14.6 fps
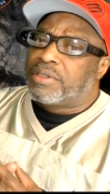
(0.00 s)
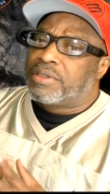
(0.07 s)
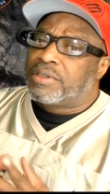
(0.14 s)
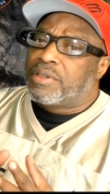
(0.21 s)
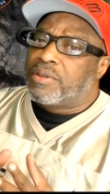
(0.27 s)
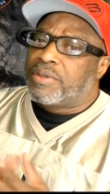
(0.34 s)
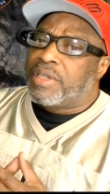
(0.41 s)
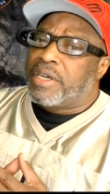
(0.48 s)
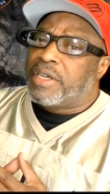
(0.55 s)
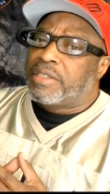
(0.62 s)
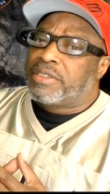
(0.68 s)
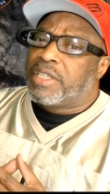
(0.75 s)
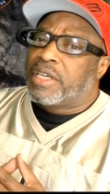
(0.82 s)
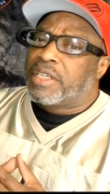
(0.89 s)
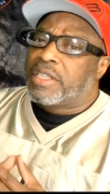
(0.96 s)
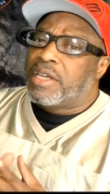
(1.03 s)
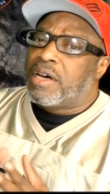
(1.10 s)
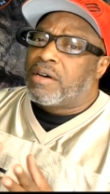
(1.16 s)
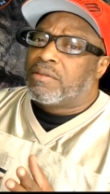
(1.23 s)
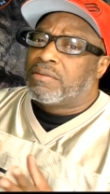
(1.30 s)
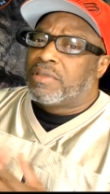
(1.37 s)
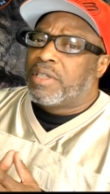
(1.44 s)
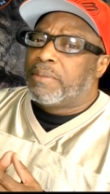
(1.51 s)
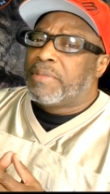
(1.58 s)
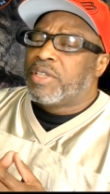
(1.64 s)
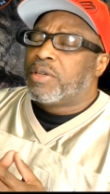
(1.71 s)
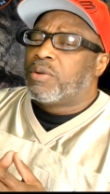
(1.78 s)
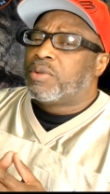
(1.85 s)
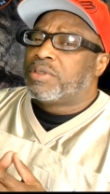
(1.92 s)
So yeah, check it out. Let me
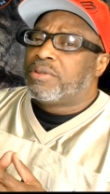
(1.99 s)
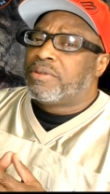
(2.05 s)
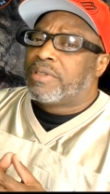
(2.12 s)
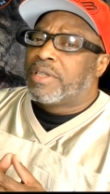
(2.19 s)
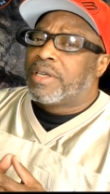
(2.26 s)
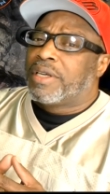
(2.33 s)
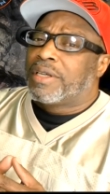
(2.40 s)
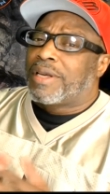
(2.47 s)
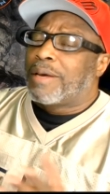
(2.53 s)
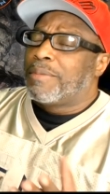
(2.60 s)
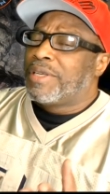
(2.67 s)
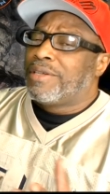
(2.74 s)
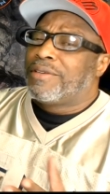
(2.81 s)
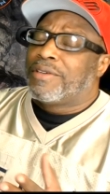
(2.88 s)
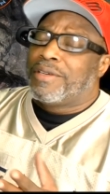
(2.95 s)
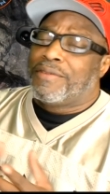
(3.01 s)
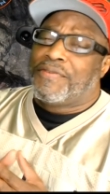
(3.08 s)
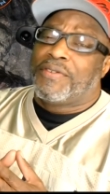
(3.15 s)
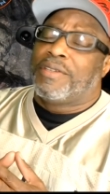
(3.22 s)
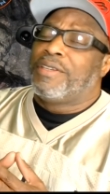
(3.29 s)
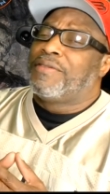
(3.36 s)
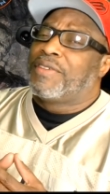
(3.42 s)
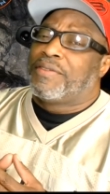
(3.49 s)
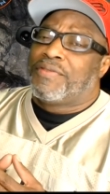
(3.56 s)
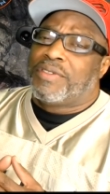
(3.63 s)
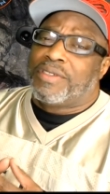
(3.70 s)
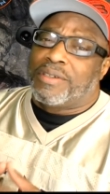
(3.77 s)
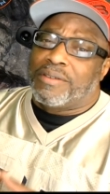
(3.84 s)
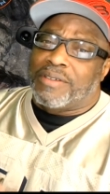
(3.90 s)
know what you think. I mean, even if you
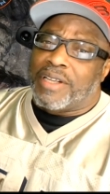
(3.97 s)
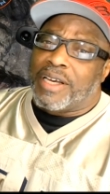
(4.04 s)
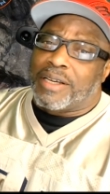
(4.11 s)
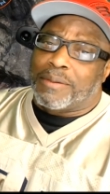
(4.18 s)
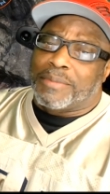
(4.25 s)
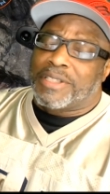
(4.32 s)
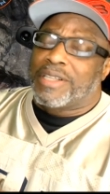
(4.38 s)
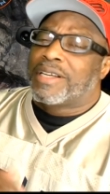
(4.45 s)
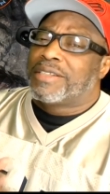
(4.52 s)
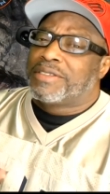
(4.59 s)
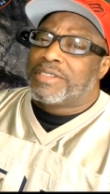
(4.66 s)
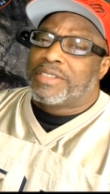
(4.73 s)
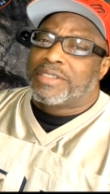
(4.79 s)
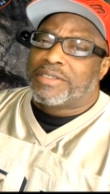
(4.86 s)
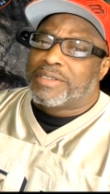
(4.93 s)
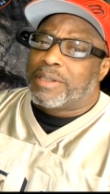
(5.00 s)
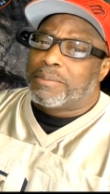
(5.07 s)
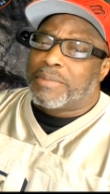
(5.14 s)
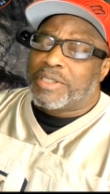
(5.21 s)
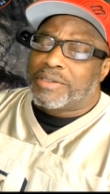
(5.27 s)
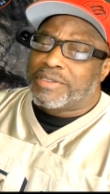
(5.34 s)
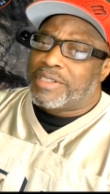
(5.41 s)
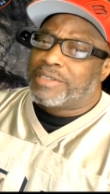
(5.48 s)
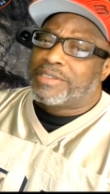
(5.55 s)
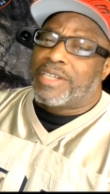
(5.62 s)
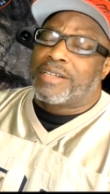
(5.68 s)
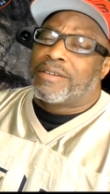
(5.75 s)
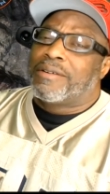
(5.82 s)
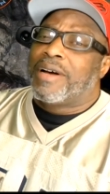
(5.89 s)
don't like them and think I should get something else, that's
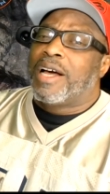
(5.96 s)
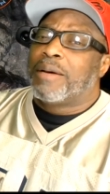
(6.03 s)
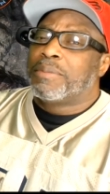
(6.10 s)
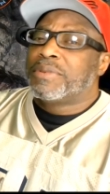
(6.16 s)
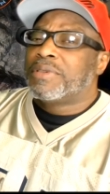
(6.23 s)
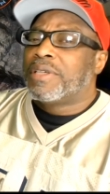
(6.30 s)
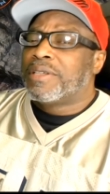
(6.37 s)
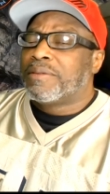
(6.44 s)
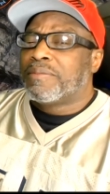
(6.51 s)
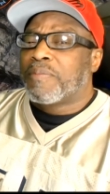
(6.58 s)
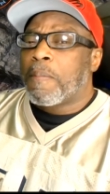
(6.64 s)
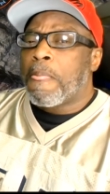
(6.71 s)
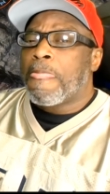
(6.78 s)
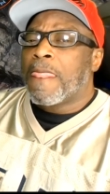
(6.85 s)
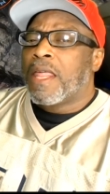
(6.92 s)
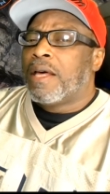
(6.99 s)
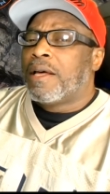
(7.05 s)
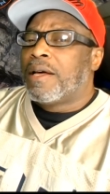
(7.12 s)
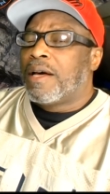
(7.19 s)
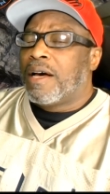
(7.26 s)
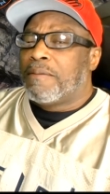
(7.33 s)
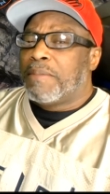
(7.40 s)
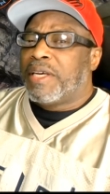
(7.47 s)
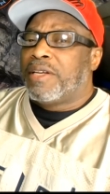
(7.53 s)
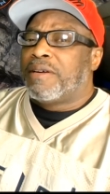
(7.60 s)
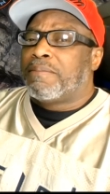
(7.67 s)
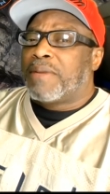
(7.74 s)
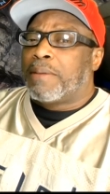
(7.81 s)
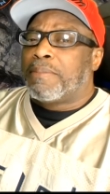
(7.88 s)
not gonna happen. I made
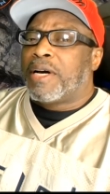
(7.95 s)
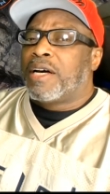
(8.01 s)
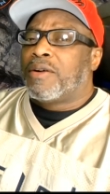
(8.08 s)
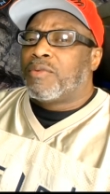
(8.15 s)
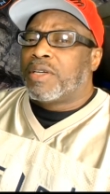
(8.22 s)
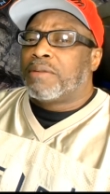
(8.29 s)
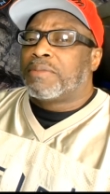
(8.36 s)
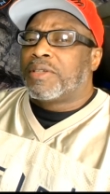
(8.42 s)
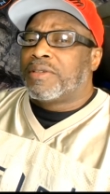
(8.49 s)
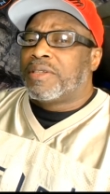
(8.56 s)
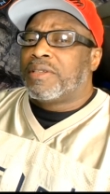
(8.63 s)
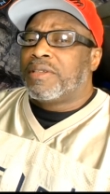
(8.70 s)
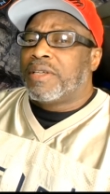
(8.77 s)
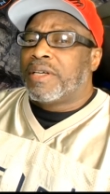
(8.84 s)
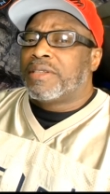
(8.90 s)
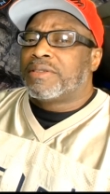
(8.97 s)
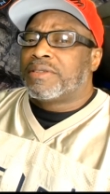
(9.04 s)
up my mind what I'm gonna get.